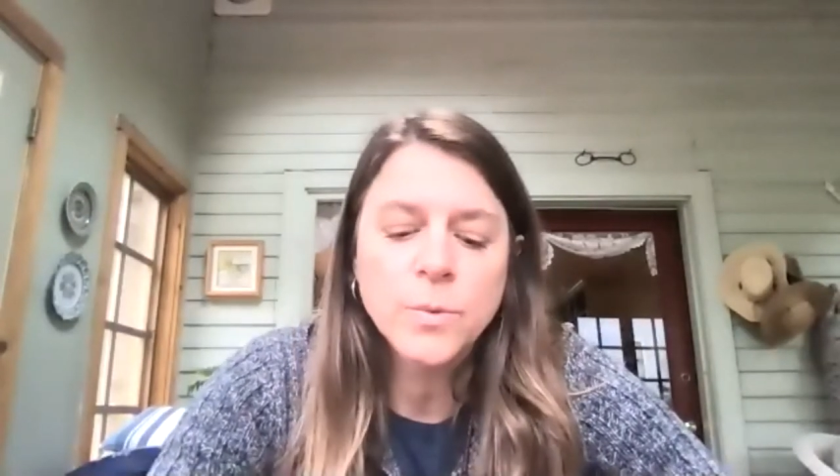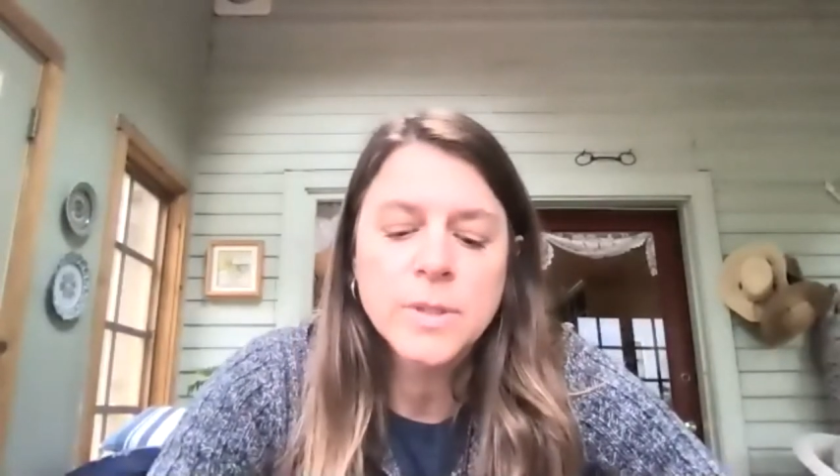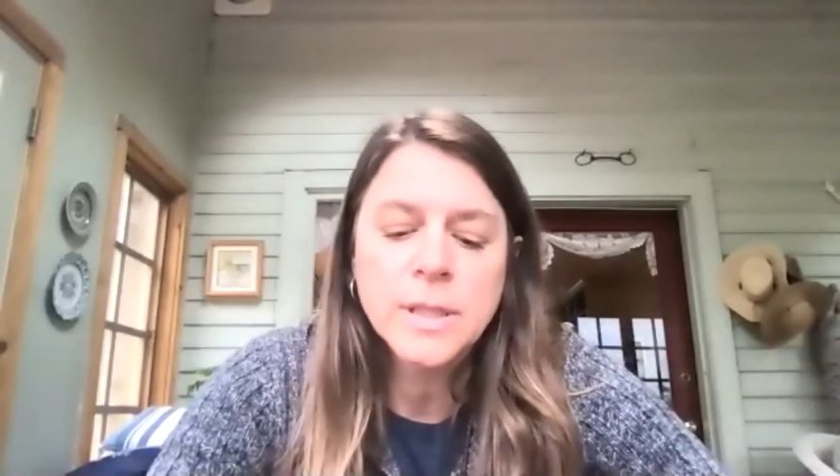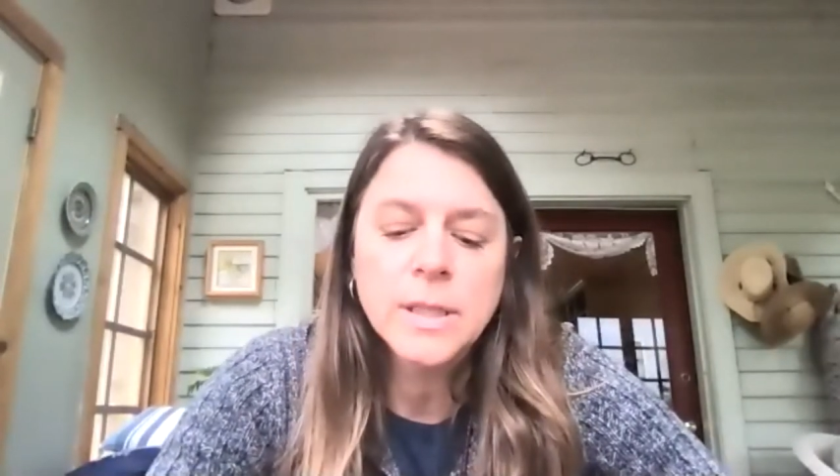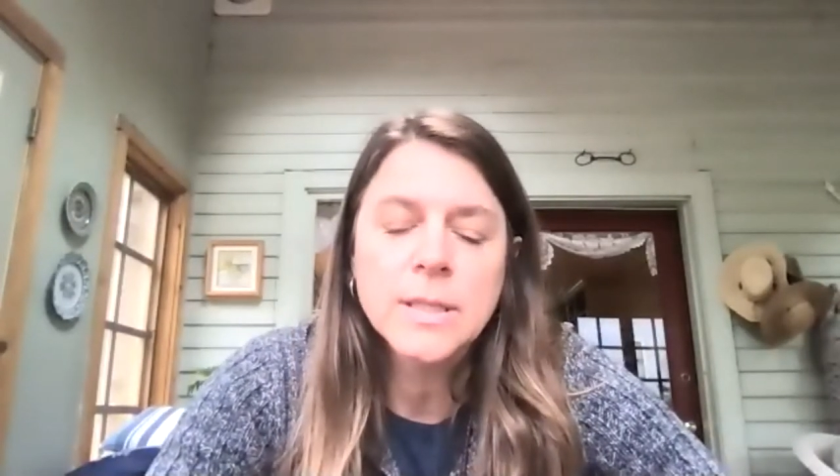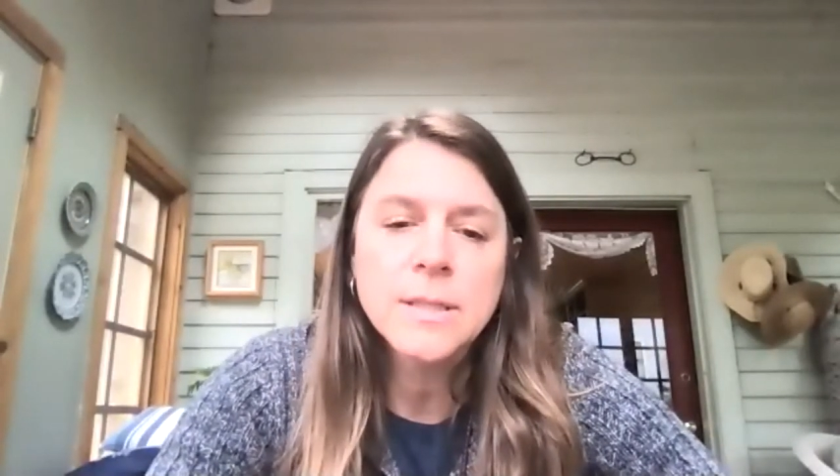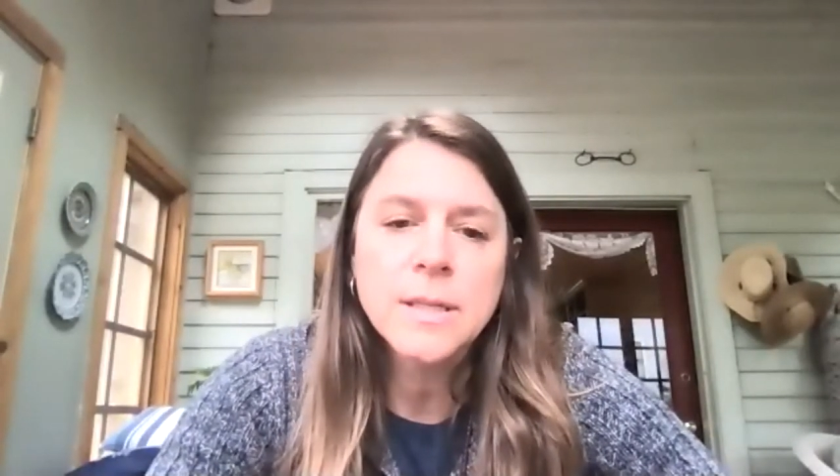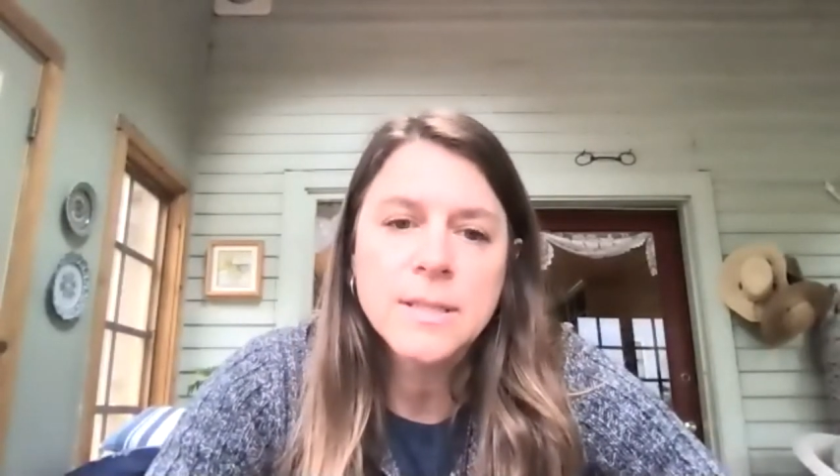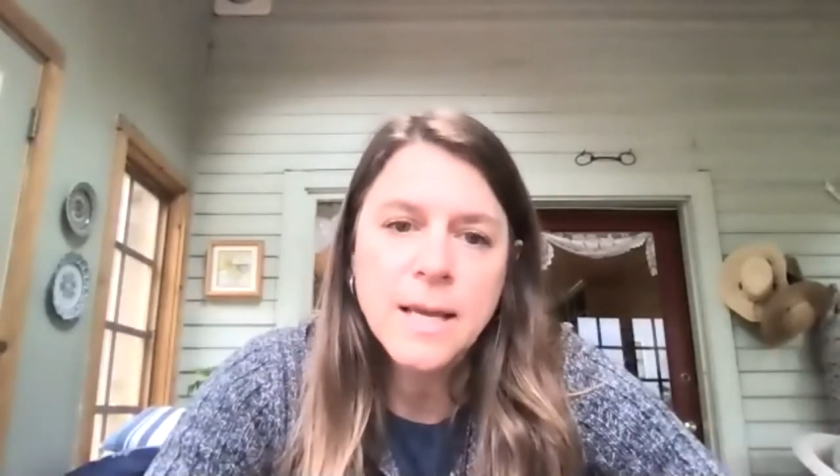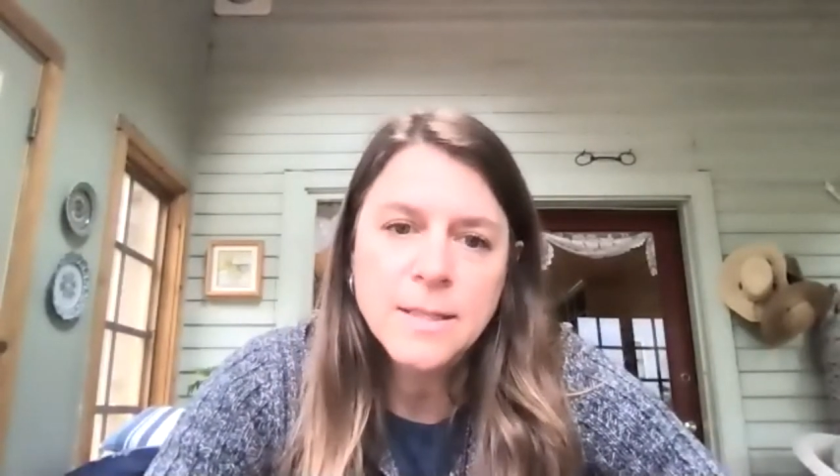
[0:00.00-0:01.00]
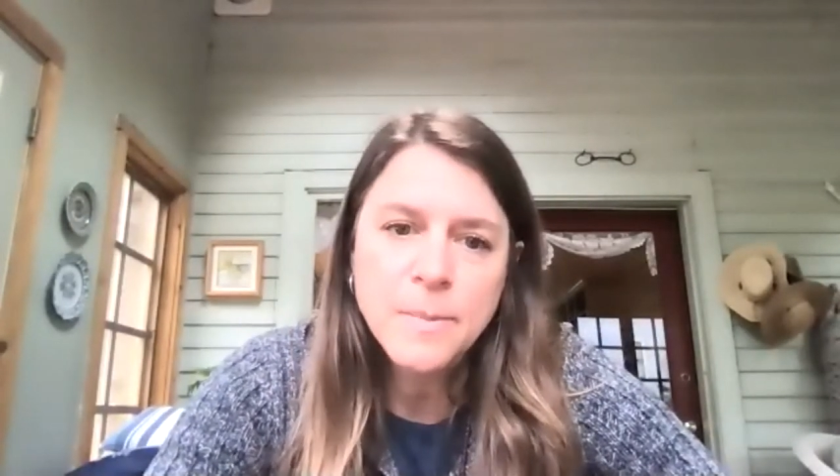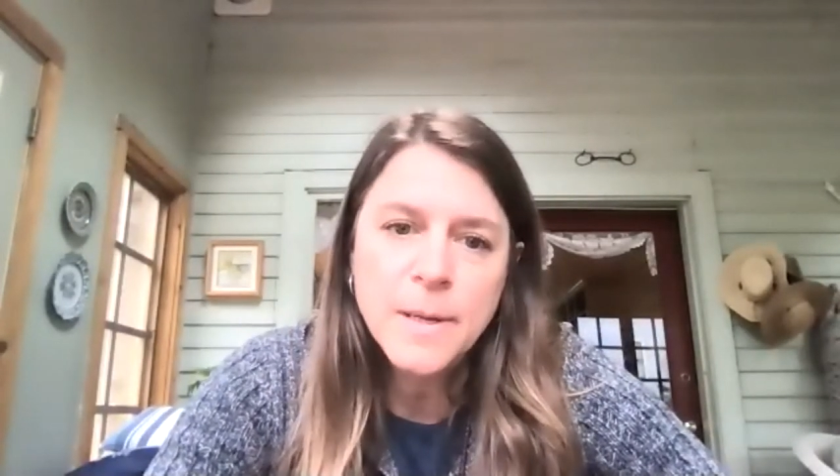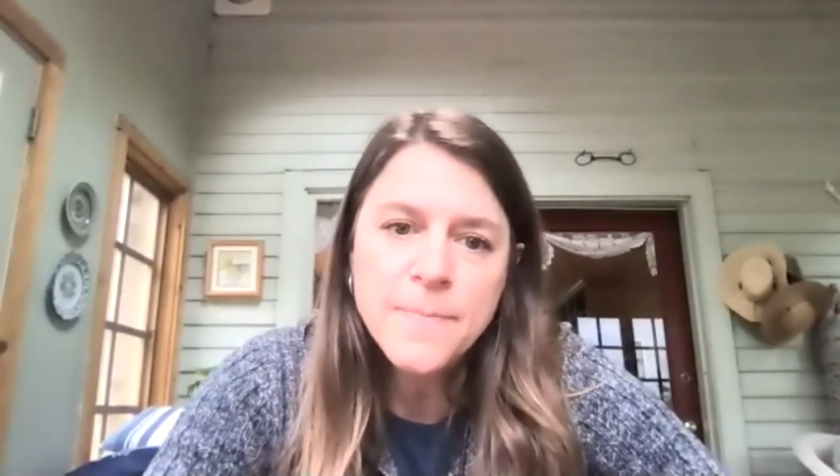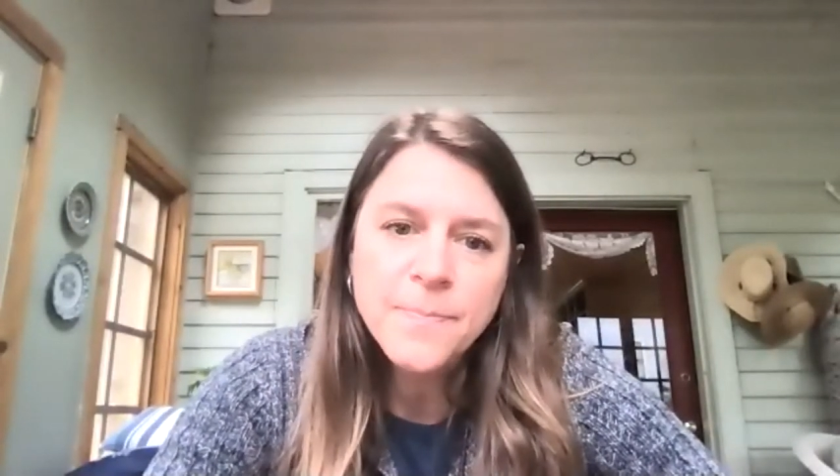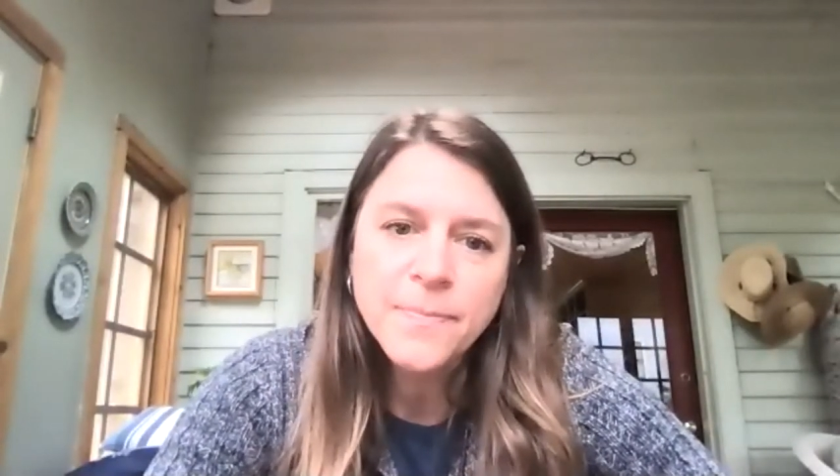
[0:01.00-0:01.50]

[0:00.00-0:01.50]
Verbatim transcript: resilience assessment.